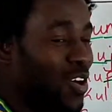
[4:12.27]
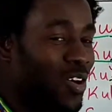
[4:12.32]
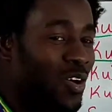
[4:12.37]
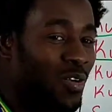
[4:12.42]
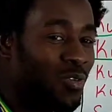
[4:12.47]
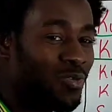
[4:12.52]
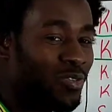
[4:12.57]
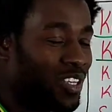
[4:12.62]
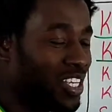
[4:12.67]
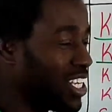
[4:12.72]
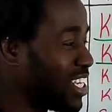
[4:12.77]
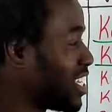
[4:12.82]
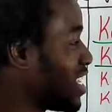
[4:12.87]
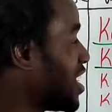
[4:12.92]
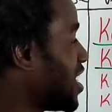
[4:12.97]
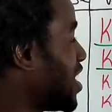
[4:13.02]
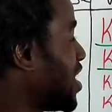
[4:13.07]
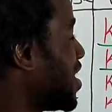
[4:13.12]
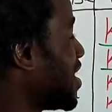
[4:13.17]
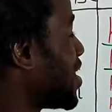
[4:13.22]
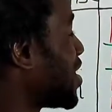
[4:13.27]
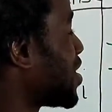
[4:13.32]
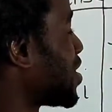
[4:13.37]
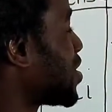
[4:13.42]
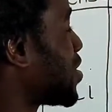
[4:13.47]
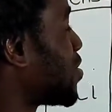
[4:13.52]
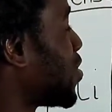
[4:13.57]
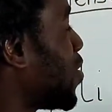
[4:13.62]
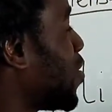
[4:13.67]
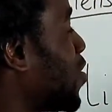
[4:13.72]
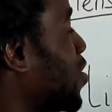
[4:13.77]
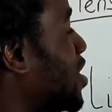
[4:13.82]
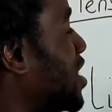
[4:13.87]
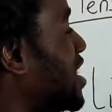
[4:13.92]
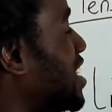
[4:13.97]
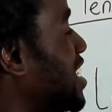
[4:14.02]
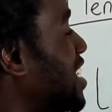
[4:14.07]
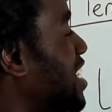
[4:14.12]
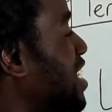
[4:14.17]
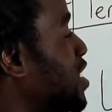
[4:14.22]
coffee. So
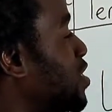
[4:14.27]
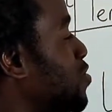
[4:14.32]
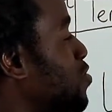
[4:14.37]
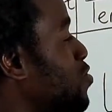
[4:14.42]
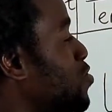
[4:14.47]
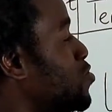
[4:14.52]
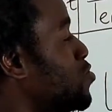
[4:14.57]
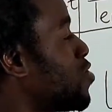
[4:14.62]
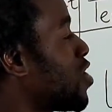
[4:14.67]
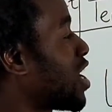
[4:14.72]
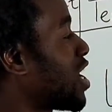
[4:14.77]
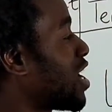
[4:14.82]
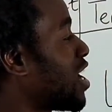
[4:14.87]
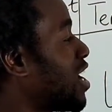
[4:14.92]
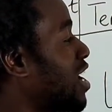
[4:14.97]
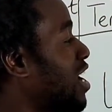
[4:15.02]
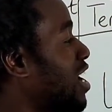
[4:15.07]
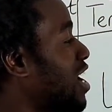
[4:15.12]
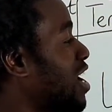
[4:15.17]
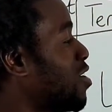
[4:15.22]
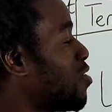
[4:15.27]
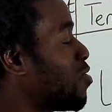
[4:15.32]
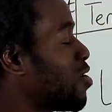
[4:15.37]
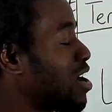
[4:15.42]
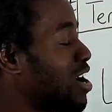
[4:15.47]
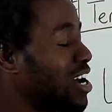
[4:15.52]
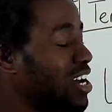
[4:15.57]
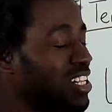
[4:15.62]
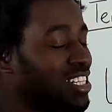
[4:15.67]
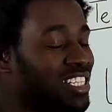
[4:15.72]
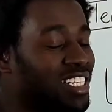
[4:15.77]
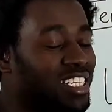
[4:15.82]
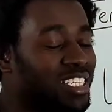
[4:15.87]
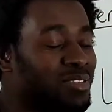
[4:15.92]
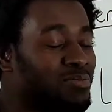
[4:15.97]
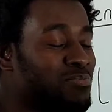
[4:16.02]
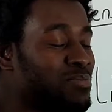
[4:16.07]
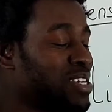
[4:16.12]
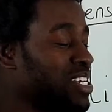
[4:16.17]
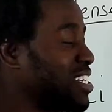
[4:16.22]
nilikunywa kahawa,
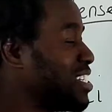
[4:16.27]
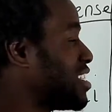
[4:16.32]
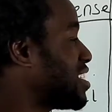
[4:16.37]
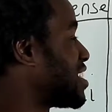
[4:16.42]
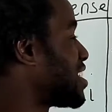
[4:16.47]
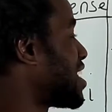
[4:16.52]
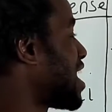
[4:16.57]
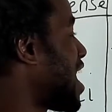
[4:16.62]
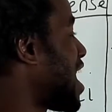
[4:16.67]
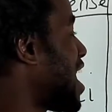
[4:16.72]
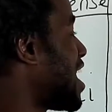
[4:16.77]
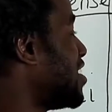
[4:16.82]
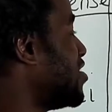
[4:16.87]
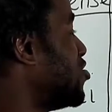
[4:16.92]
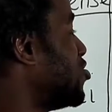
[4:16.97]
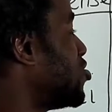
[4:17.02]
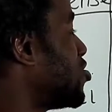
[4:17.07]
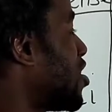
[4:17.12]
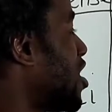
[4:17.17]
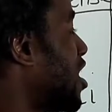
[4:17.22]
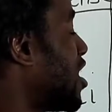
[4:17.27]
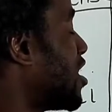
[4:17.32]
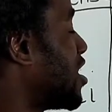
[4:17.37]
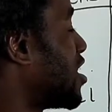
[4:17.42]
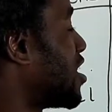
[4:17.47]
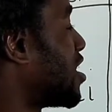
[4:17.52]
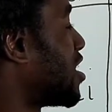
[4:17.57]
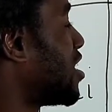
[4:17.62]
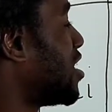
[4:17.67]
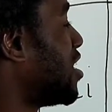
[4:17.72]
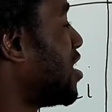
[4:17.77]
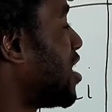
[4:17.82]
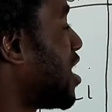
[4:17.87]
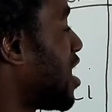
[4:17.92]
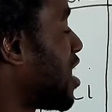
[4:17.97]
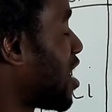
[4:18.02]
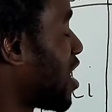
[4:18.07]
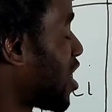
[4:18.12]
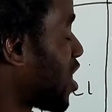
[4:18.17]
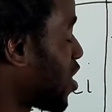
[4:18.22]
this means I drank
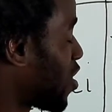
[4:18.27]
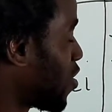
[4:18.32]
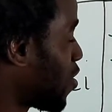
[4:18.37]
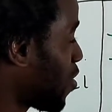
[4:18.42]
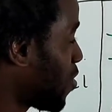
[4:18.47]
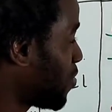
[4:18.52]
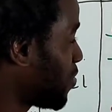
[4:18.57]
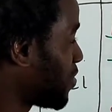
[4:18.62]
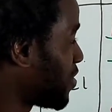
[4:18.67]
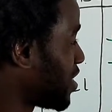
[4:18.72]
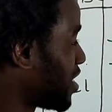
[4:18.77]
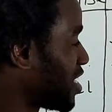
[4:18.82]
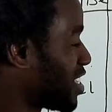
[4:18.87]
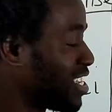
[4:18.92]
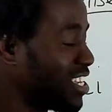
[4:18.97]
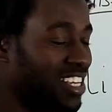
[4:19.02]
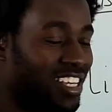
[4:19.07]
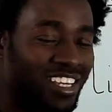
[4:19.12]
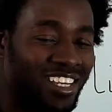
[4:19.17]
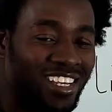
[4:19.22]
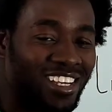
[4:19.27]
coffee.